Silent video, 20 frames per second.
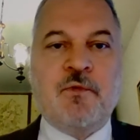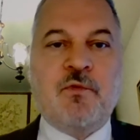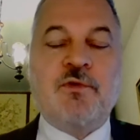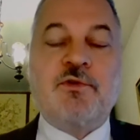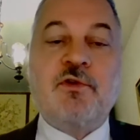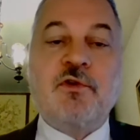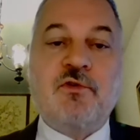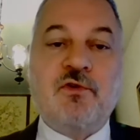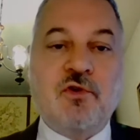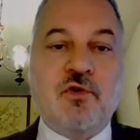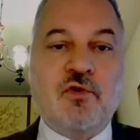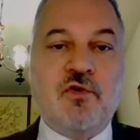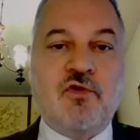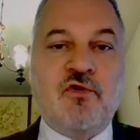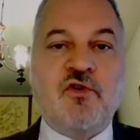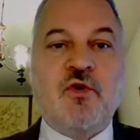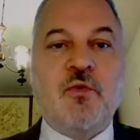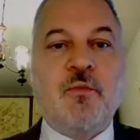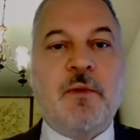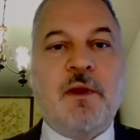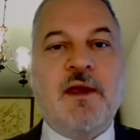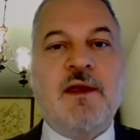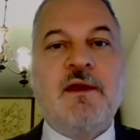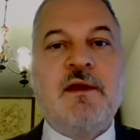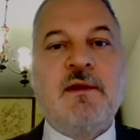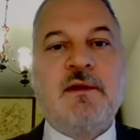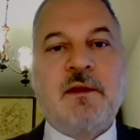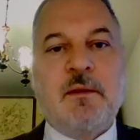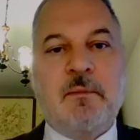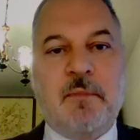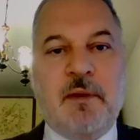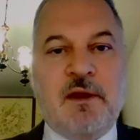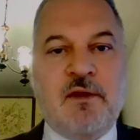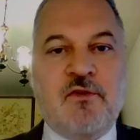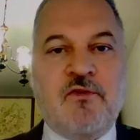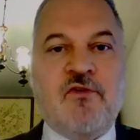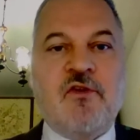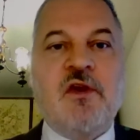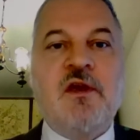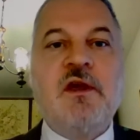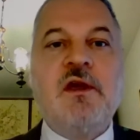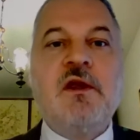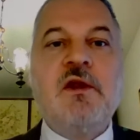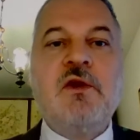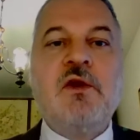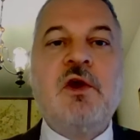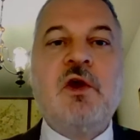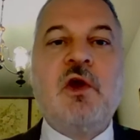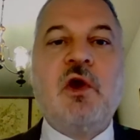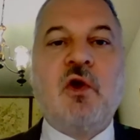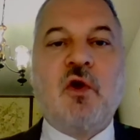which is used to make the benzene